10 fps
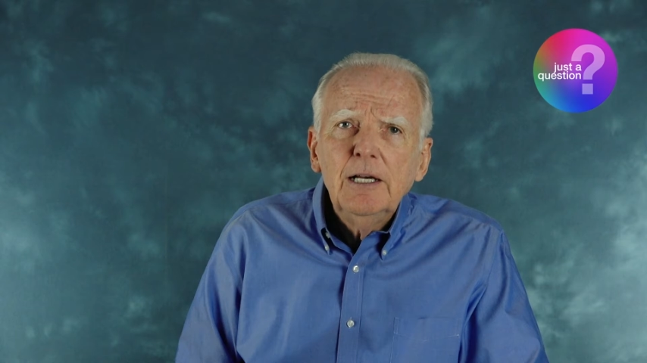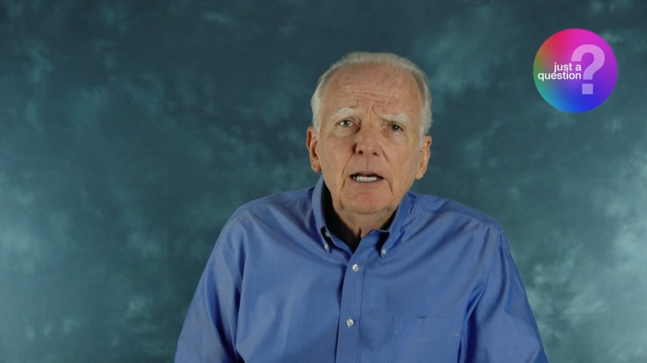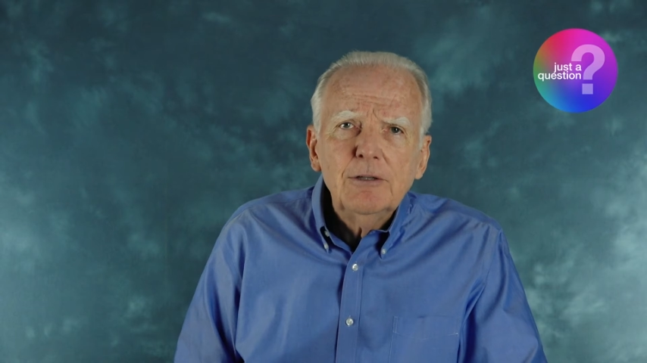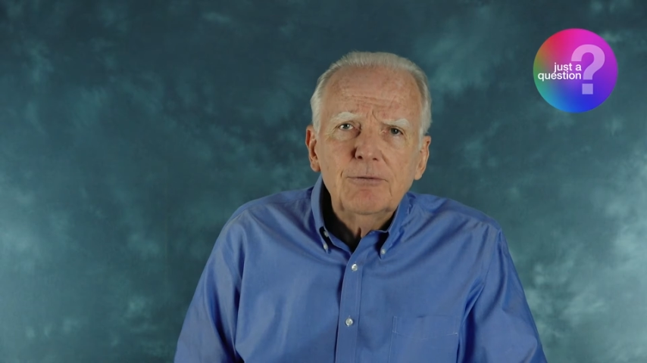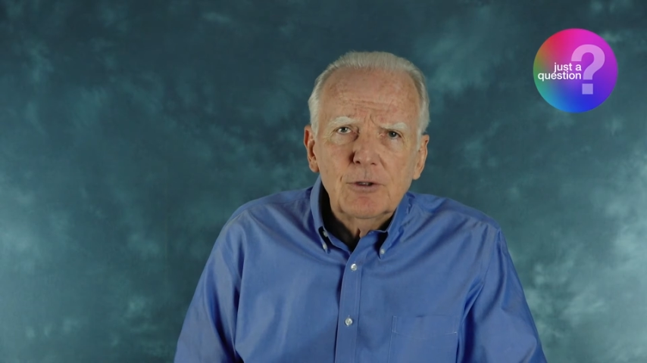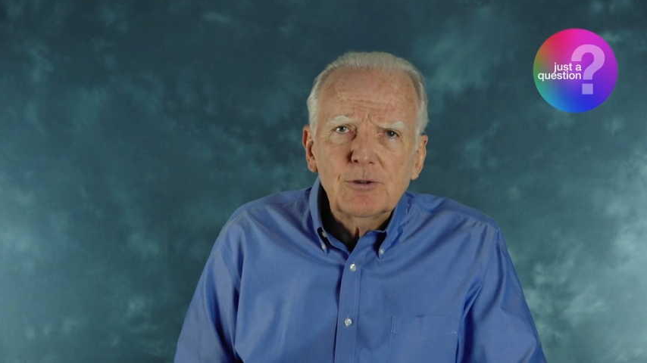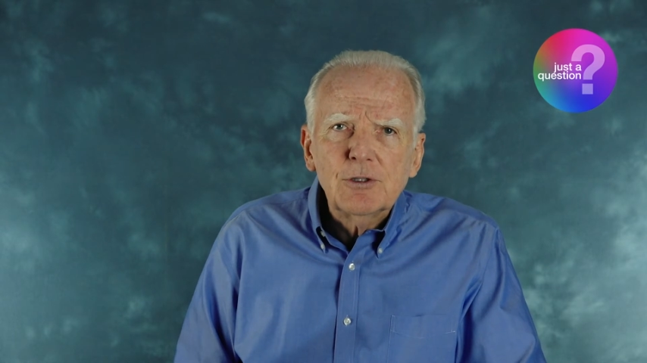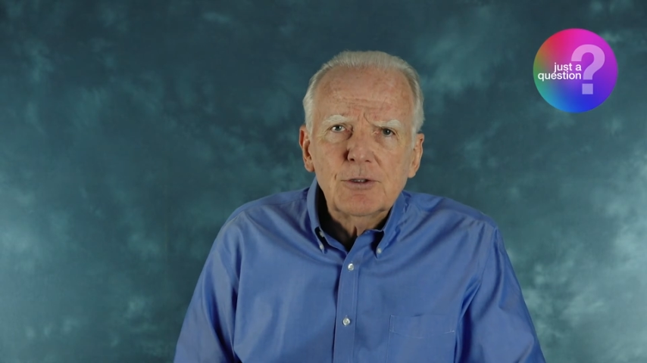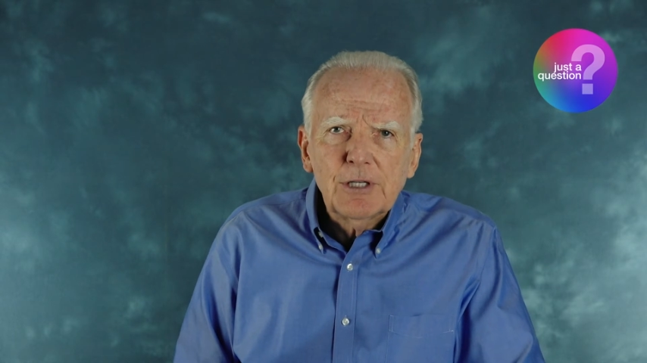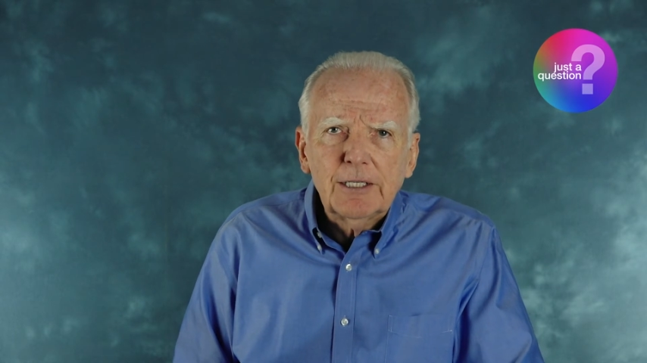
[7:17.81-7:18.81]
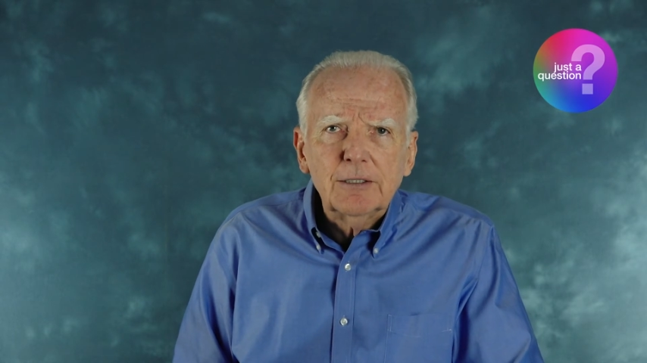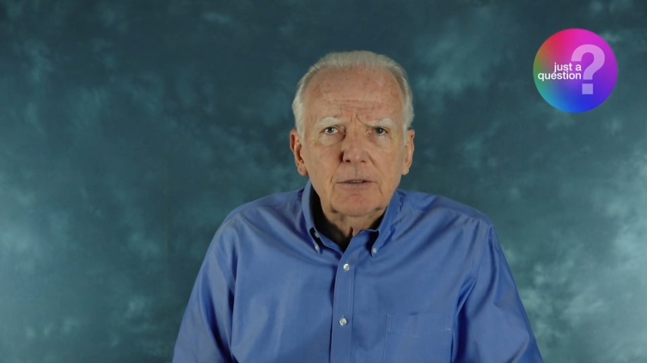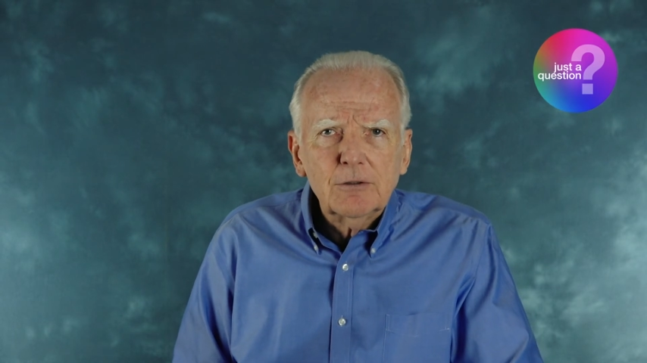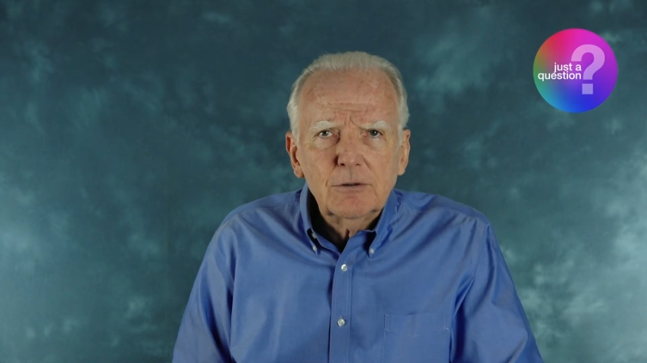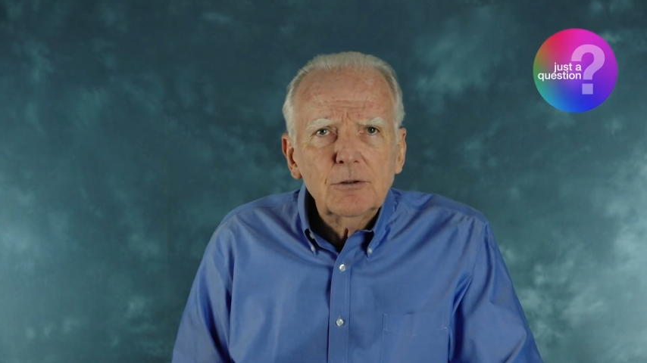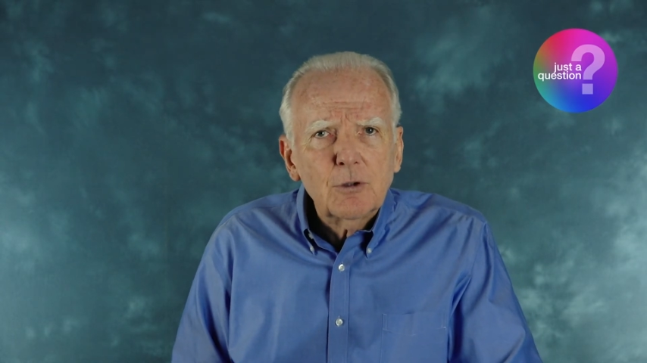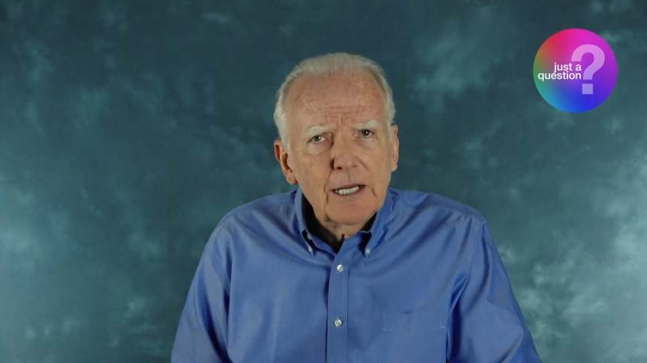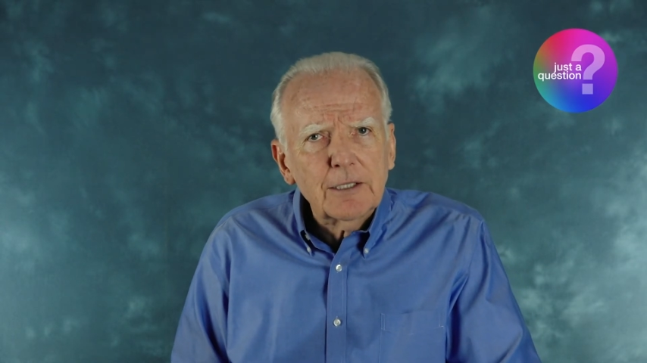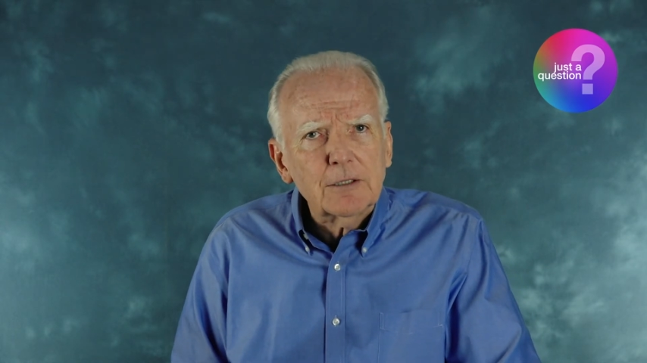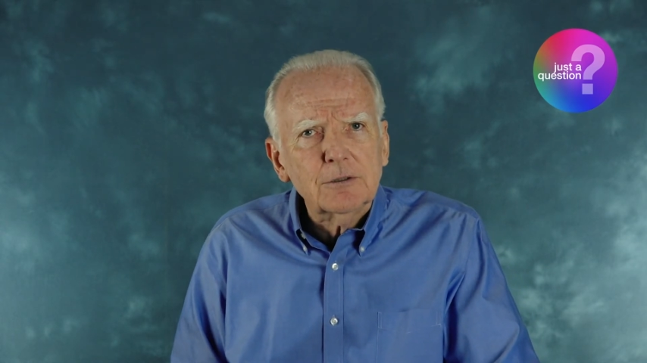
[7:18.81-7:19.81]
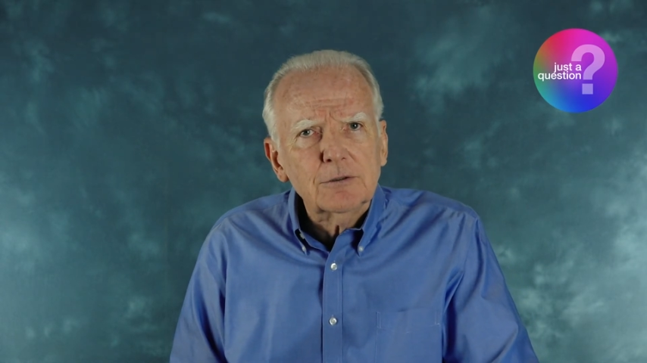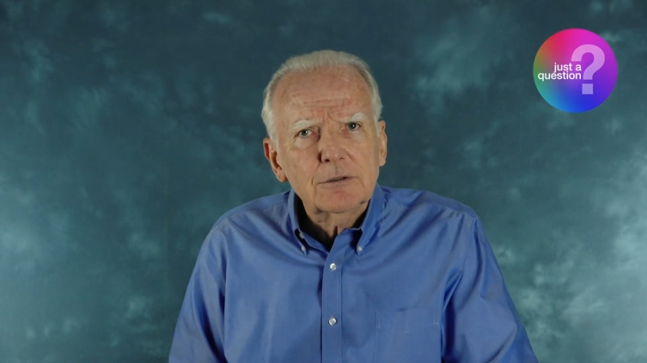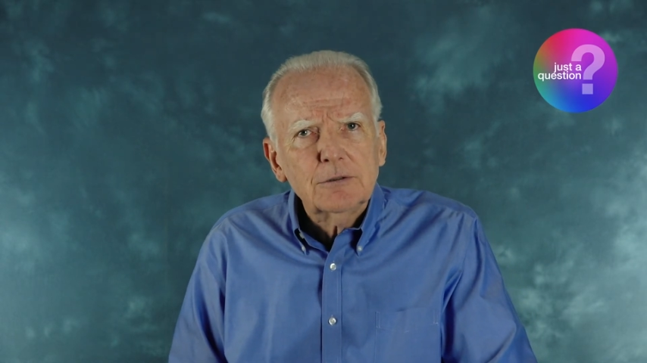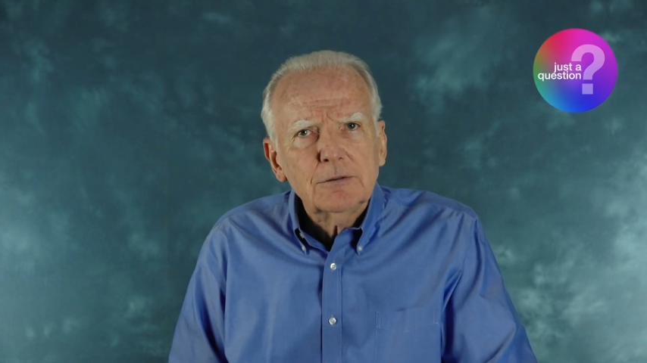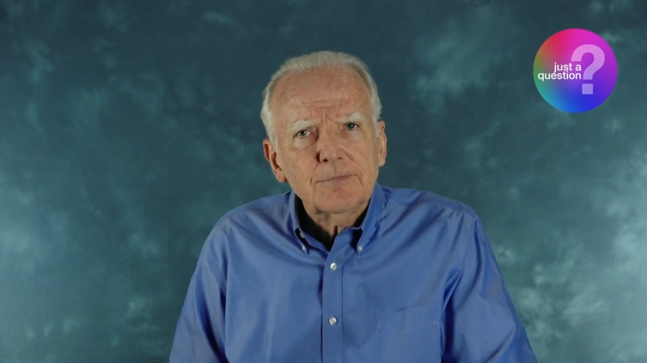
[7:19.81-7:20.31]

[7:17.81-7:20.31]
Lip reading: and 1st and 2nd Chronicles.